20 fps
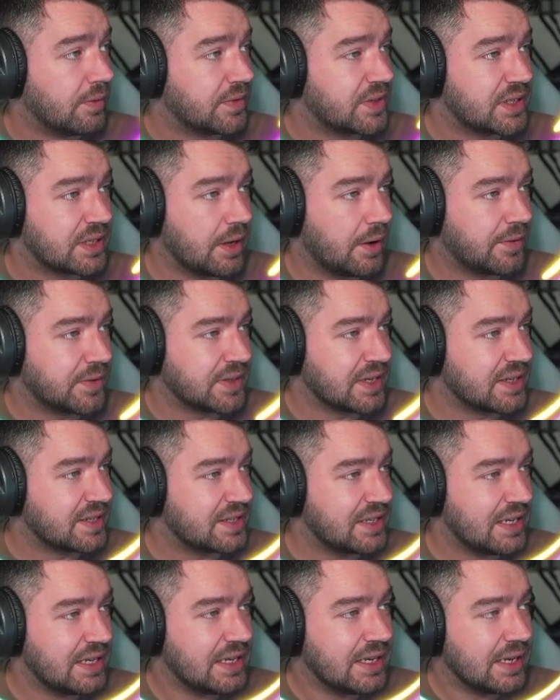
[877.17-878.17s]
stuff to
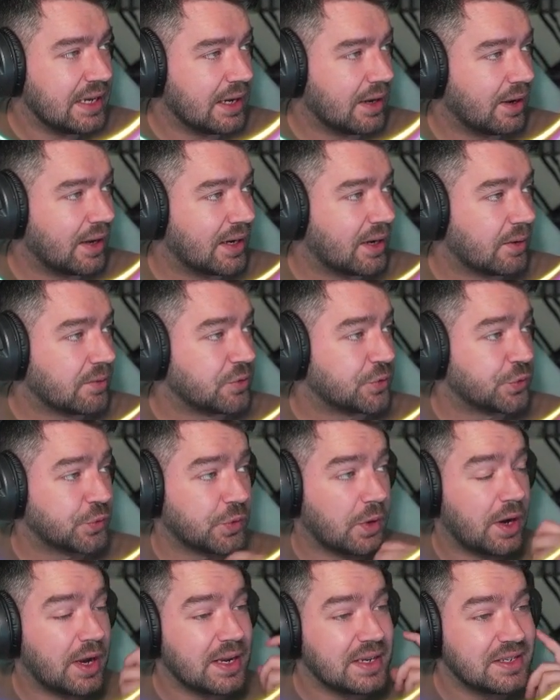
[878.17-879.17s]
see here, and I'm
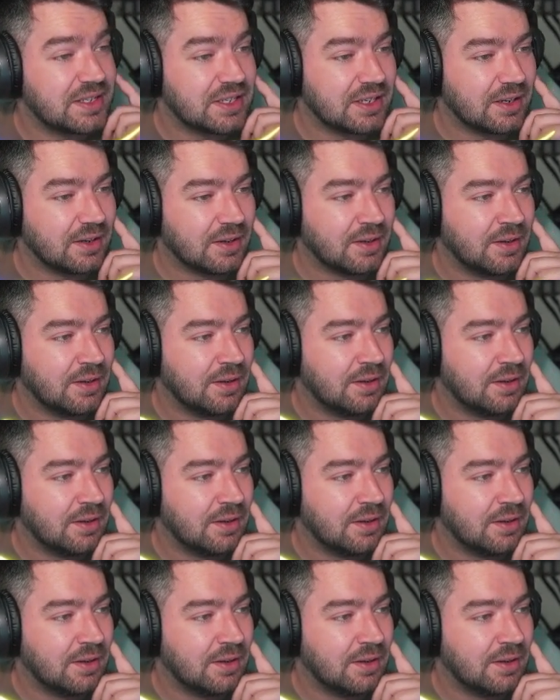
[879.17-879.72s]
trying to